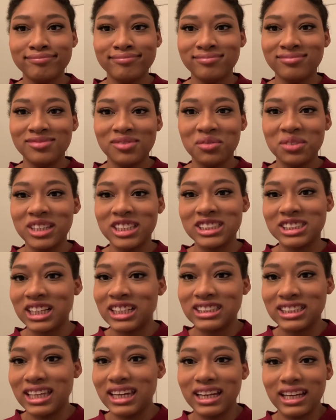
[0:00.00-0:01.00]
when it starts
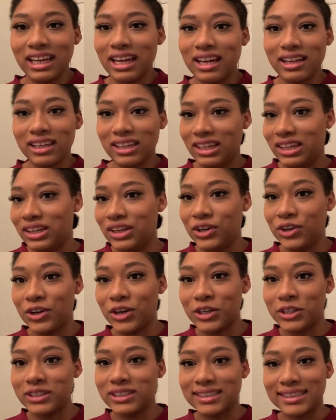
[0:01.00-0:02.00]
getting gunky and
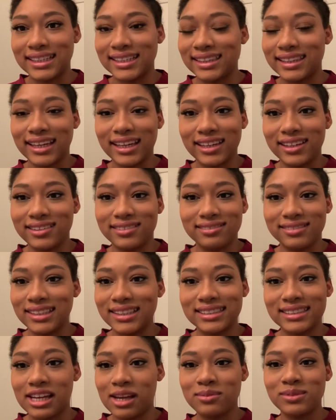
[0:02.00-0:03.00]
gross, and like the
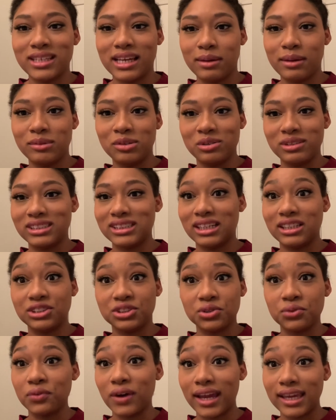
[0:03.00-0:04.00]
same time you would change your
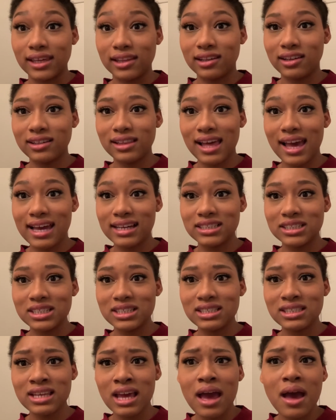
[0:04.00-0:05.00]
regular lashes.
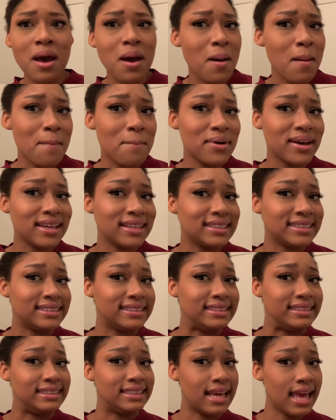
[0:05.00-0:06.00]

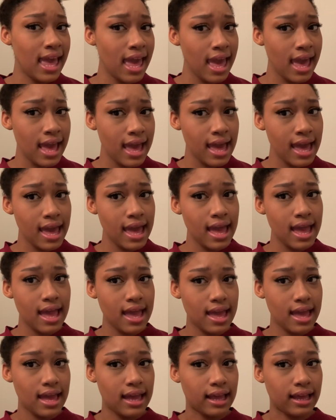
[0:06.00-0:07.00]
But
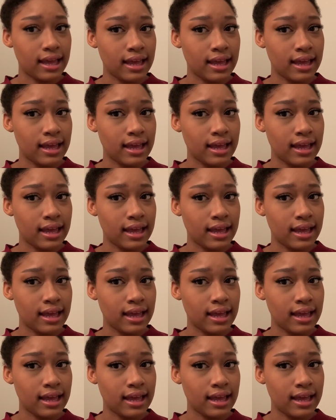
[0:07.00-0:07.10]
dang,